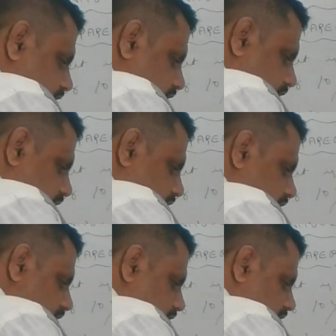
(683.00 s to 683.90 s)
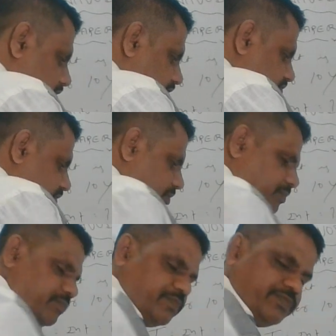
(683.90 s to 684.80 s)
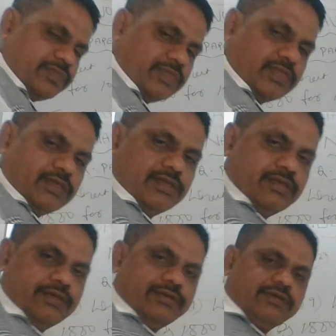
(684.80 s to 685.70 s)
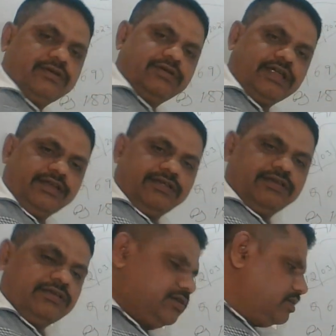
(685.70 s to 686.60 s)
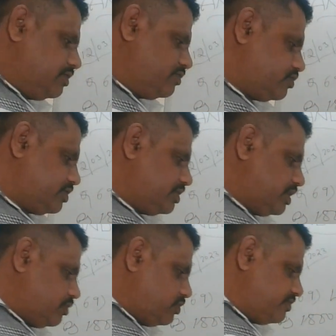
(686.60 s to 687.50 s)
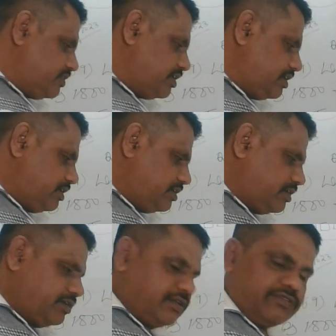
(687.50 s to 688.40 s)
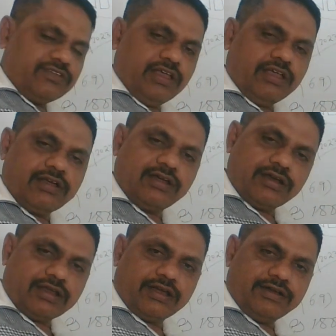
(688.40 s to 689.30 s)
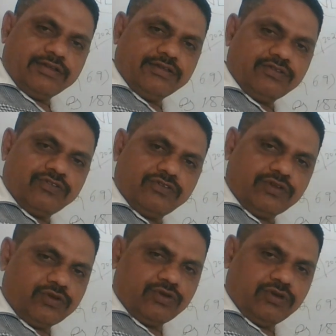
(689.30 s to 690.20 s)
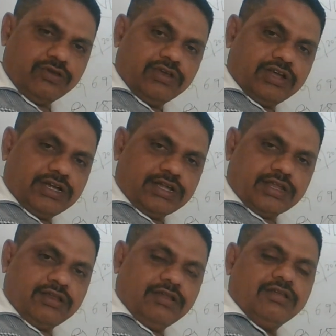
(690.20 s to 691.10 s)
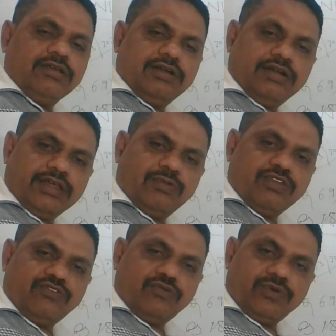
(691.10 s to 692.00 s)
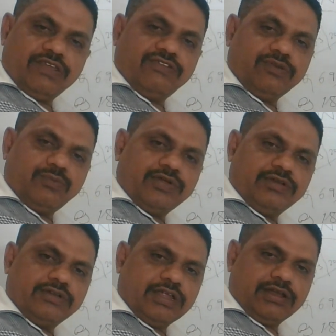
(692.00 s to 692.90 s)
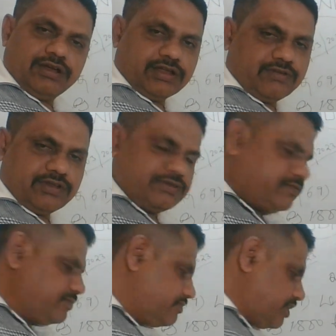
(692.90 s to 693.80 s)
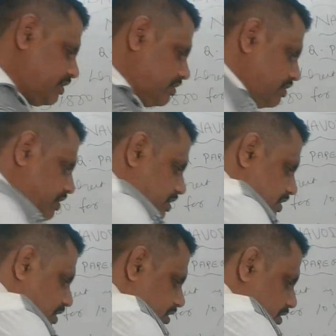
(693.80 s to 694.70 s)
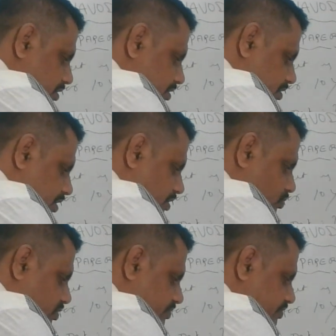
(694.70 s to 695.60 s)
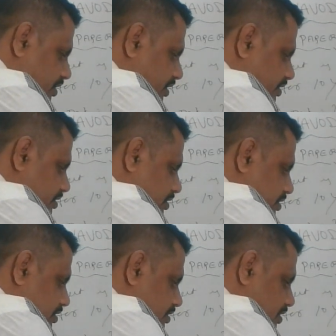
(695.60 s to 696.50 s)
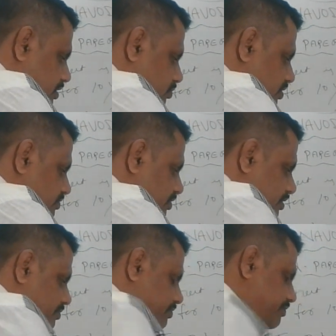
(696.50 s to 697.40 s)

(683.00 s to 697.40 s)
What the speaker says: 10 tens are, right? So 10 ones are 10, 10 tens are 100. So you know 10 table is very simple, 10 and 11. Right? Again 10 ones are 10 ones are.